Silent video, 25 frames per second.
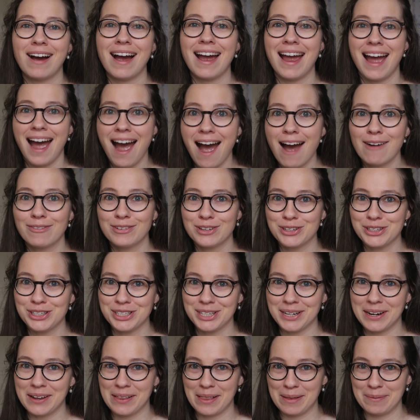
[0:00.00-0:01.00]
I have to
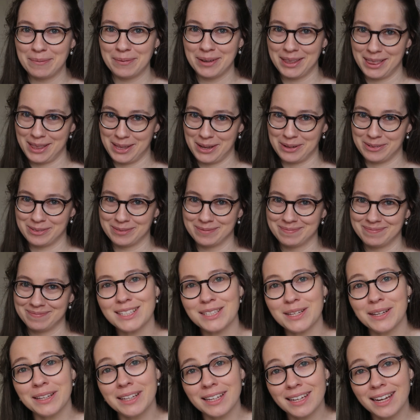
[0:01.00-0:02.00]
share them with you.
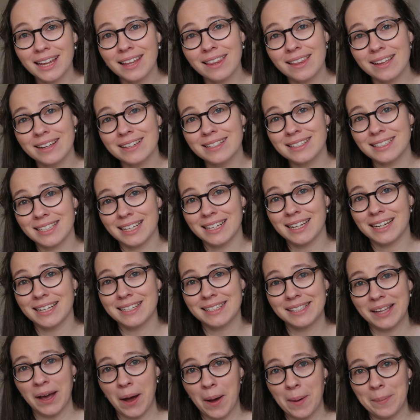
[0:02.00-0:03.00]
So in the Netherlands, it
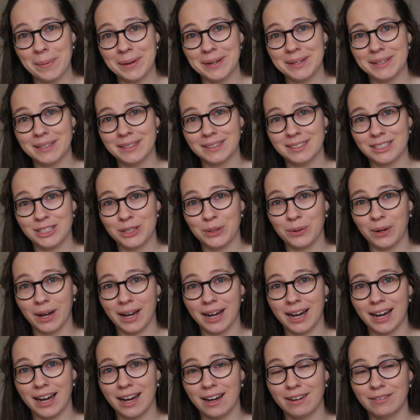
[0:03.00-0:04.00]
is common to
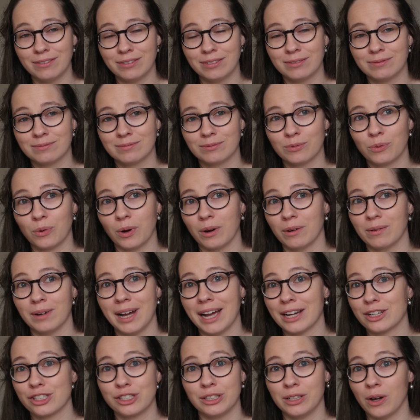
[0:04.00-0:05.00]
have, well,
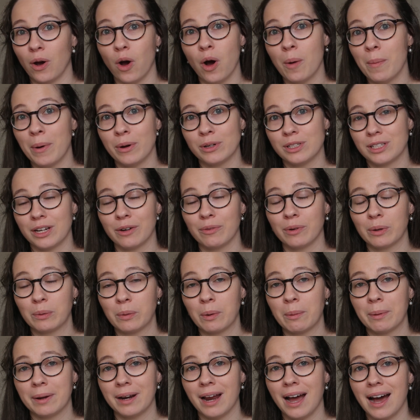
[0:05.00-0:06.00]
actually almost every
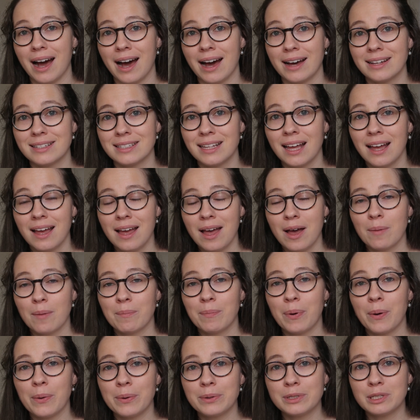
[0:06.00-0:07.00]
woman has
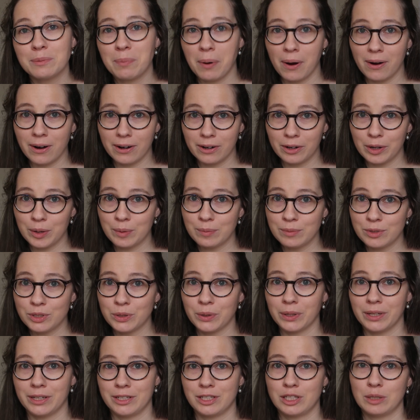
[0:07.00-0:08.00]
postpartum
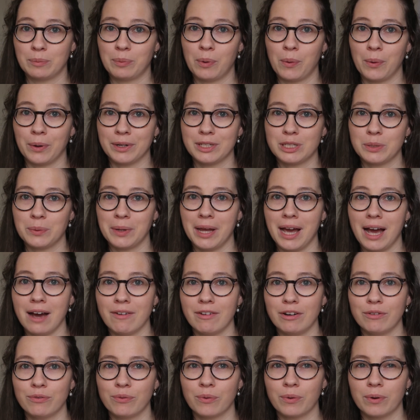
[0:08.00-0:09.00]
doula support. So we
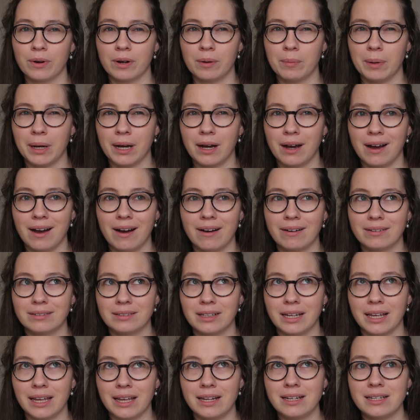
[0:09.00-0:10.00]
have it for about
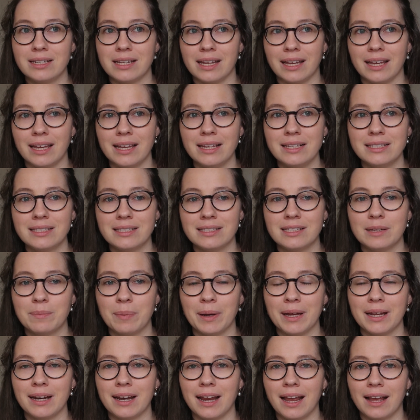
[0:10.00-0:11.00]
8 days,
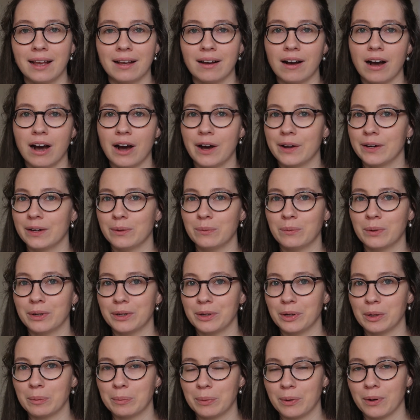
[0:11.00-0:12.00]
depending on
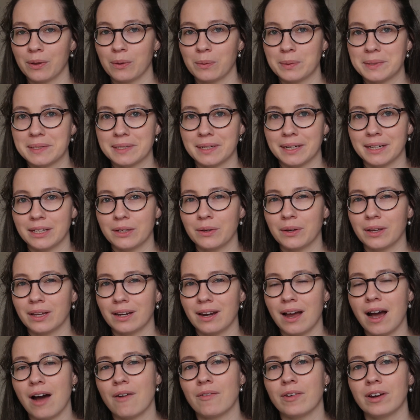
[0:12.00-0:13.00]
what your birth was like. You
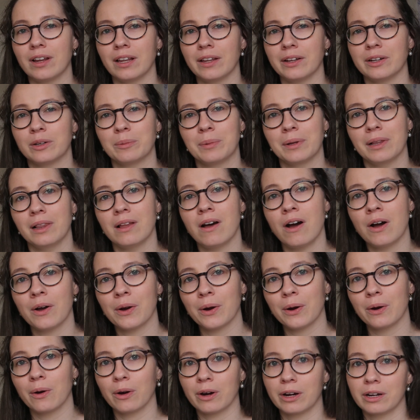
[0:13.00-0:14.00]
can have it a little bit
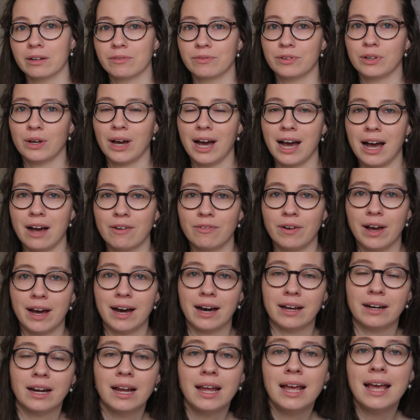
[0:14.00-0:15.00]
longer, or if you have
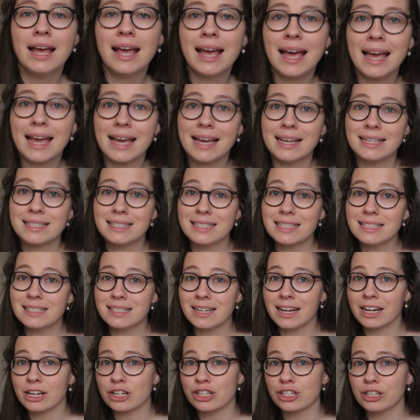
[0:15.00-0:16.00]
had a
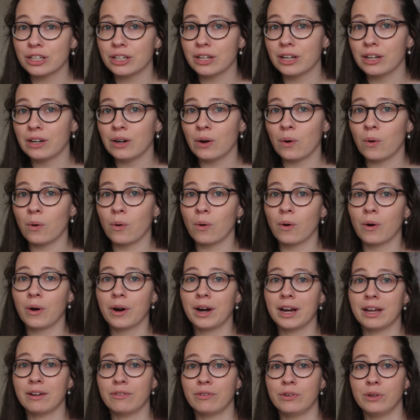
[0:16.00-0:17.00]
C-section,
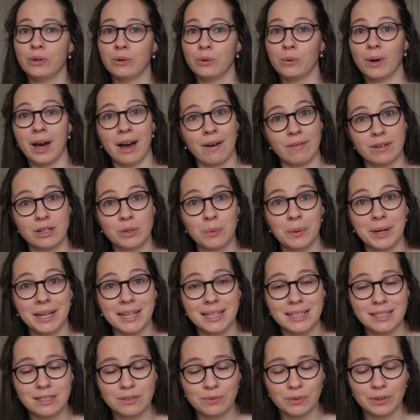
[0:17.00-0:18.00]
or if you have
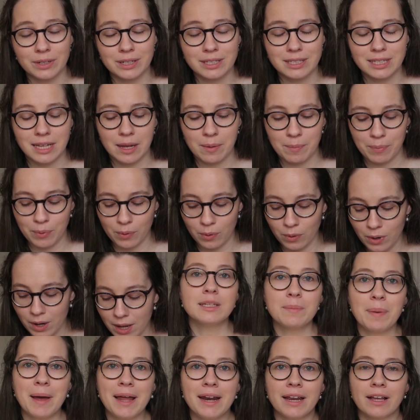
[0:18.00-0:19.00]
twins, for example.
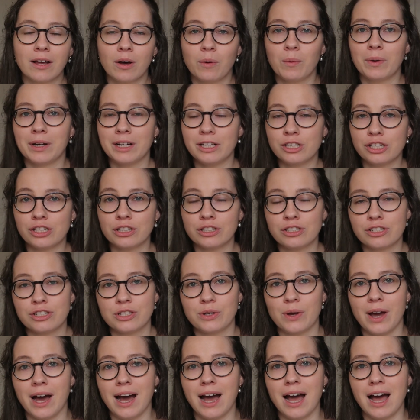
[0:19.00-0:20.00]
Depending on what insurance
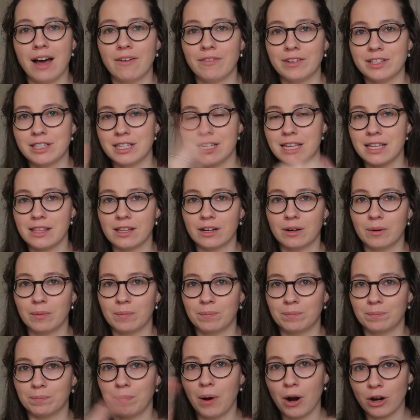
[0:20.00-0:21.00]
you have, it's
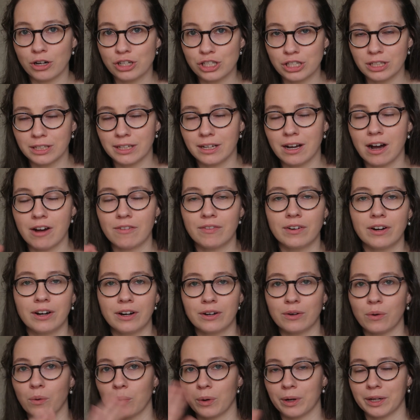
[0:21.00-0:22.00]
either partially
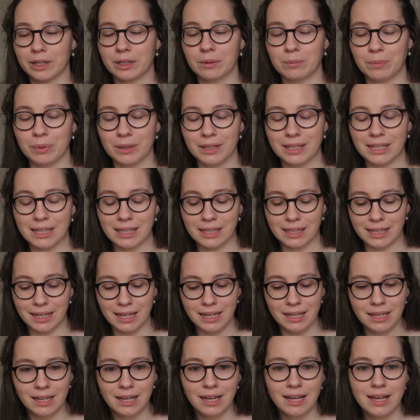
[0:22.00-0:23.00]
covered or
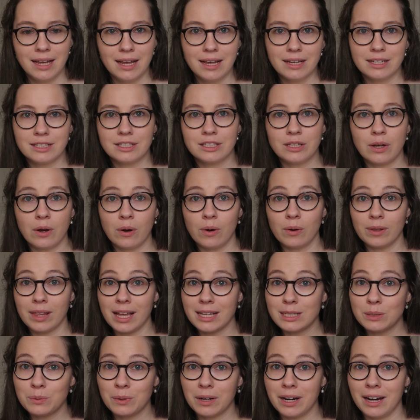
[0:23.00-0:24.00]
completely. So
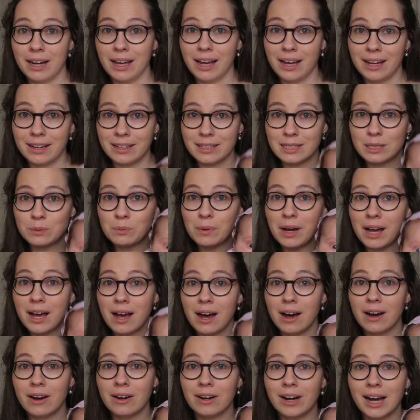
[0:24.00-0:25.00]
that's what I had as
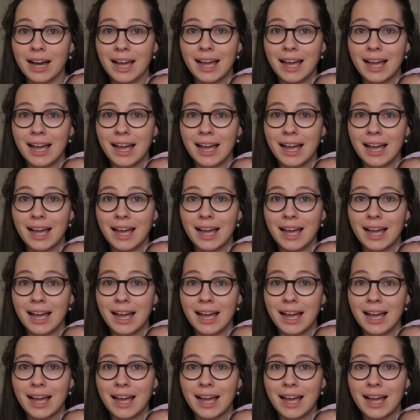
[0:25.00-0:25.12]
well.